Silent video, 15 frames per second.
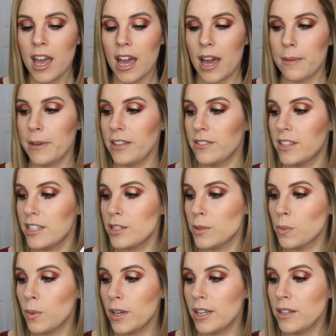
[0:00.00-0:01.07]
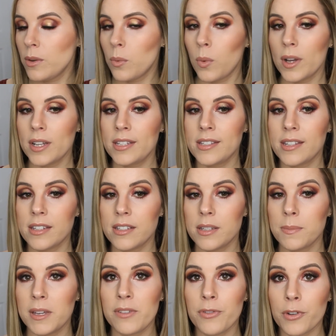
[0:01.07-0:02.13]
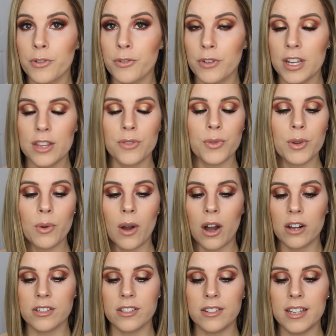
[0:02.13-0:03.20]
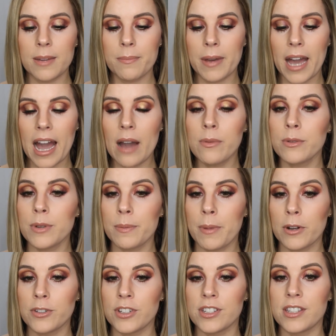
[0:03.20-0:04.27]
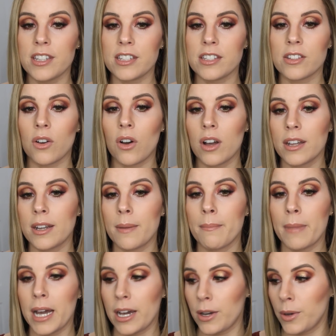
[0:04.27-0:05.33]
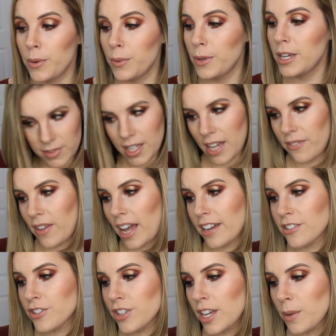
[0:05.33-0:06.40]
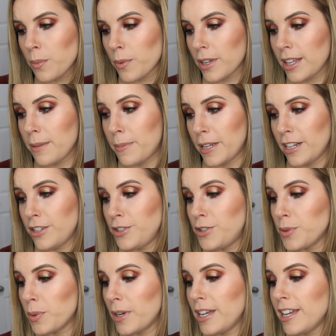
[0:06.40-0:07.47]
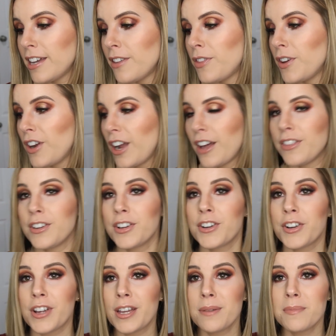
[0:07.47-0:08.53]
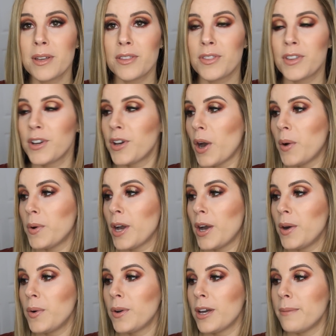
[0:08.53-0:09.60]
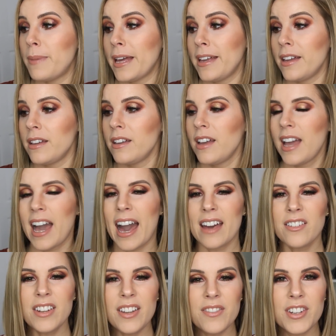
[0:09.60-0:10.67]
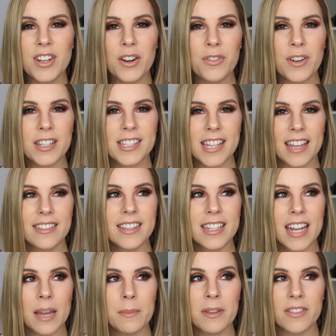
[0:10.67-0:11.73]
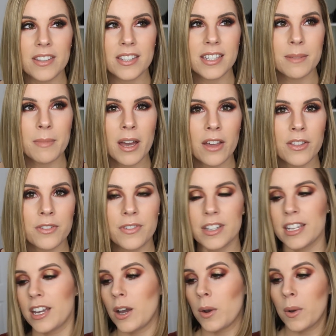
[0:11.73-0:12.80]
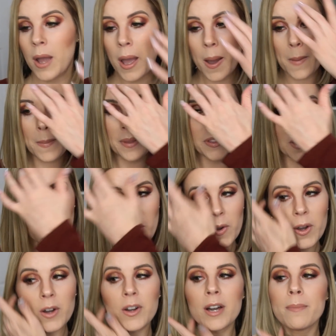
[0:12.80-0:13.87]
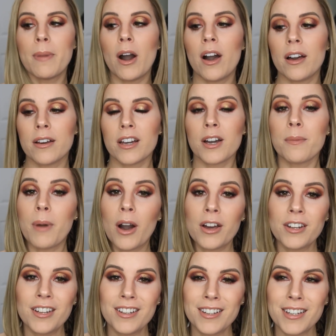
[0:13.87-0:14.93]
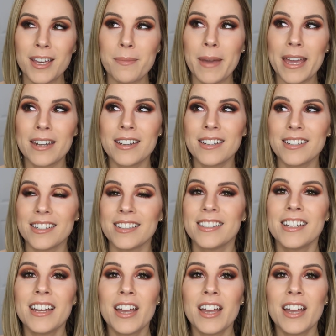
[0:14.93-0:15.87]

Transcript: I mean, this one was sent to me for free through Octoly, but I would repurchase this on my own. I've actually really been enjoying their other cream, the Coco Cabana I don't even know if I said the name of this in my other video, but the Coco Cabana, Cabana, Cabana